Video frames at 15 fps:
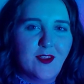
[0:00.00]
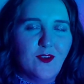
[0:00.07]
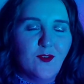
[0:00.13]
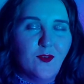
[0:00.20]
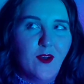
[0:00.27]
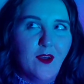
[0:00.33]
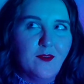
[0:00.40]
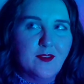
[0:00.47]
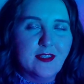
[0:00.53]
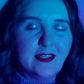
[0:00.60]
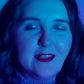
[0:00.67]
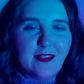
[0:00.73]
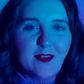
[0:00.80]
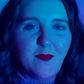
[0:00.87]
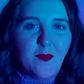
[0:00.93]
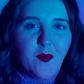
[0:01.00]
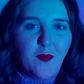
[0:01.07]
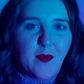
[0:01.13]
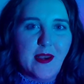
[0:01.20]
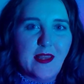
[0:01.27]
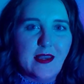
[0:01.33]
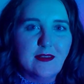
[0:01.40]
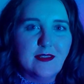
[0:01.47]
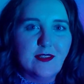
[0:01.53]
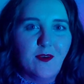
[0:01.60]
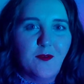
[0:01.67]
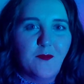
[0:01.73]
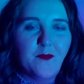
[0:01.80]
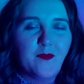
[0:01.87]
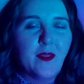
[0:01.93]
you'll have seen them already, so
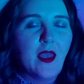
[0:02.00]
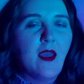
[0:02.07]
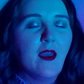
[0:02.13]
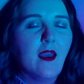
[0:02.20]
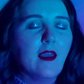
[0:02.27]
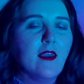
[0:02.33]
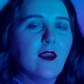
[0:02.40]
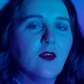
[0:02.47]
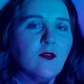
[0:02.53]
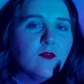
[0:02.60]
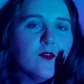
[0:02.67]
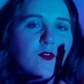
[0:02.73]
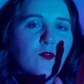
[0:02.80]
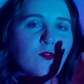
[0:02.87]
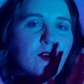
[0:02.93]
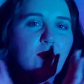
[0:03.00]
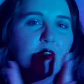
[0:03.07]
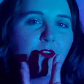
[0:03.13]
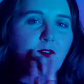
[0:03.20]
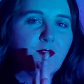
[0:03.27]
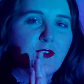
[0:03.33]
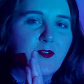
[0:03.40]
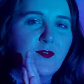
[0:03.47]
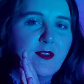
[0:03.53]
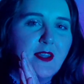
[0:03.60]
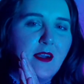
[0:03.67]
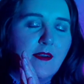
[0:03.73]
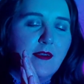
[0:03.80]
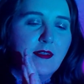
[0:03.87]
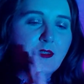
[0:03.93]
yeah, feel free to close those
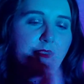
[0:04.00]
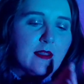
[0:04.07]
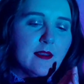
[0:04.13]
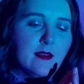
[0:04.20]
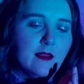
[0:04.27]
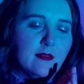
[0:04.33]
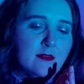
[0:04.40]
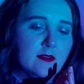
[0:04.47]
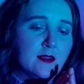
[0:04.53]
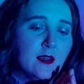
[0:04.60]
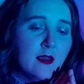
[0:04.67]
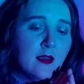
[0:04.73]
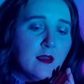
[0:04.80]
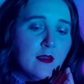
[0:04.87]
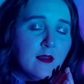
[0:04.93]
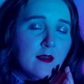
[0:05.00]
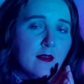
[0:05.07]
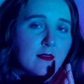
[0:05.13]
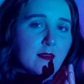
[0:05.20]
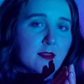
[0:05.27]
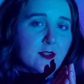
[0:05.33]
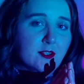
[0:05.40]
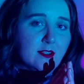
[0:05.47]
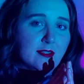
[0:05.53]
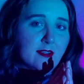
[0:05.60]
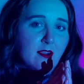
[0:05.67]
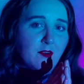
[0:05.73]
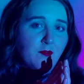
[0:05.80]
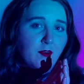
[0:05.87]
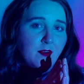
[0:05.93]
eyes and let's just
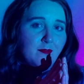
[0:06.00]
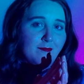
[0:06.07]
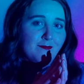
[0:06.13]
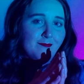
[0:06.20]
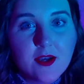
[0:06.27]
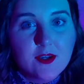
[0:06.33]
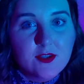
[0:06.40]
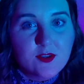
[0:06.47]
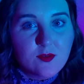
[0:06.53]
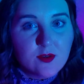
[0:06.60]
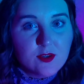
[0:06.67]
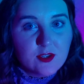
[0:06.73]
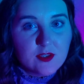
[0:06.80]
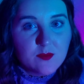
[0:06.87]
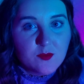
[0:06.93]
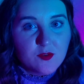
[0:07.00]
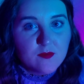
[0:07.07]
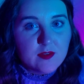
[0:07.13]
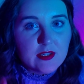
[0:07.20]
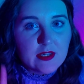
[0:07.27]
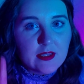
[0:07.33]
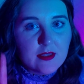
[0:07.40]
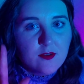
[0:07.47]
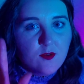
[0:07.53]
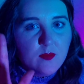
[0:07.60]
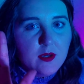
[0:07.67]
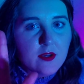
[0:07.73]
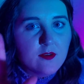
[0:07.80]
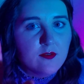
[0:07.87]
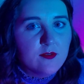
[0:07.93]
dive in. So I just moved a little
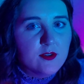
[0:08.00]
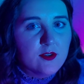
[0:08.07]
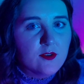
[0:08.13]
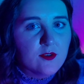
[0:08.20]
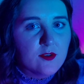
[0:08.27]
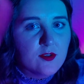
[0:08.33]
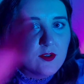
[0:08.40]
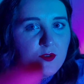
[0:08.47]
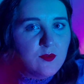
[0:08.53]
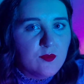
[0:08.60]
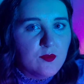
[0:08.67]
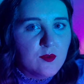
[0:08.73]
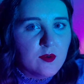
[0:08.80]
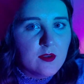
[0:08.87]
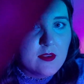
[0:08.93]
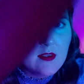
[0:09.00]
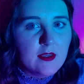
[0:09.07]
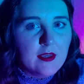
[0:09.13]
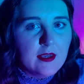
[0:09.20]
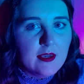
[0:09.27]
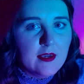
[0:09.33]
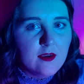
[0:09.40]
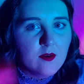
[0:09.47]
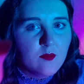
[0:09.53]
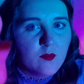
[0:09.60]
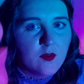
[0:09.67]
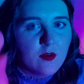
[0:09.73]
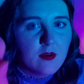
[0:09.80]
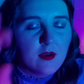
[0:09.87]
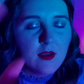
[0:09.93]
bit closer to the
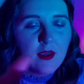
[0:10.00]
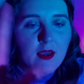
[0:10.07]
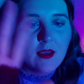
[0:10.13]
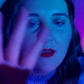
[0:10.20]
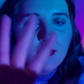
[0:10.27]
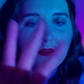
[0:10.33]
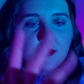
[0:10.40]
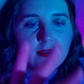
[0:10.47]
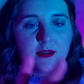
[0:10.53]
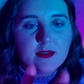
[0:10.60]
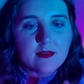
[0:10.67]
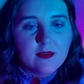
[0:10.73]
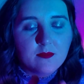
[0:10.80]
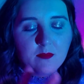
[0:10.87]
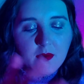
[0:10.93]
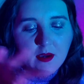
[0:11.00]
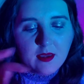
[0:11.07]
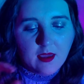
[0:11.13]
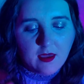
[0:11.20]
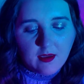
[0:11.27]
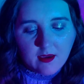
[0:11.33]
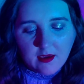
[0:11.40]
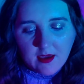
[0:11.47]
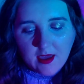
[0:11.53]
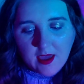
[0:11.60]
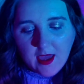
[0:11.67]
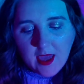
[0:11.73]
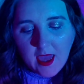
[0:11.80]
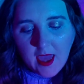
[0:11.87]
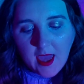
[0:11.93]
camera and the mic,
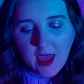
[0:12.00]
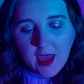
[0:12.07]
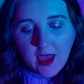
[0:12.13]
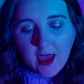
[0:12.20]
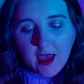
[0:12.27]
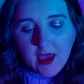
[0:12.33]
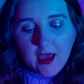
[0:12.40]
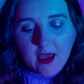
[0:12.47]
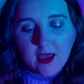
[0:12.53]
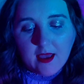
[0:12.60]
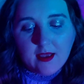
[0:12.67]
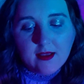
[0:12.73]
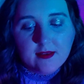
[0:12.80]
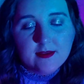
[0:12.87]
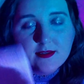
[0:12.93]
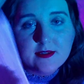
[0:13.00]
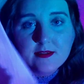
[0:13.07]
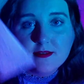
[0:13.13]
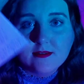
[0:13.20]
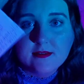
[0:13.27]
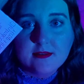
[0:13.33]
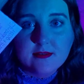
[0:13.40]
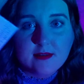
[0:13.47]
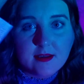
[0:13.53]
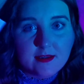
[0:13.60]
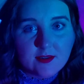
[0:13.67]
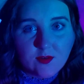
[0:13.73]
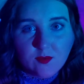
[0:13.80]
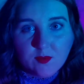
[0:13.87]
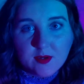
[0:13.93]
and
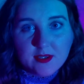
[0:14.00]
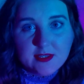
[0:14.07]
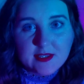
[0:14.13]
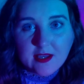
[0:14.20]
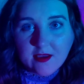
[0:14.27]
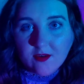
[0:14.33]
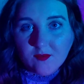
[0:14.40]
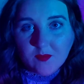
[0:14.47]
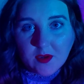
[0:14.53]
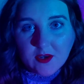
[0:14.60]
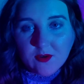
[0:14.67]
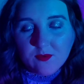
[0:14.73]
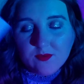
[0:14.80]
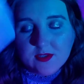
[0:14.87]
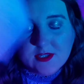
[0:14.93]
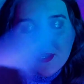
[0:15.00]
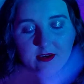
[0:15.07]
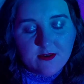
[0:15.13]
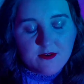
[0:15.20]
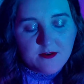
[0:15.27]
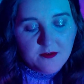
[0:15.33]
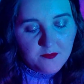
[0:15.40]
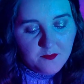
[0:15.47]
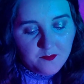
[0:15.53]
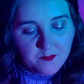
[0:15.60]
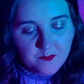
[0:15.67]
as always I have my notes here,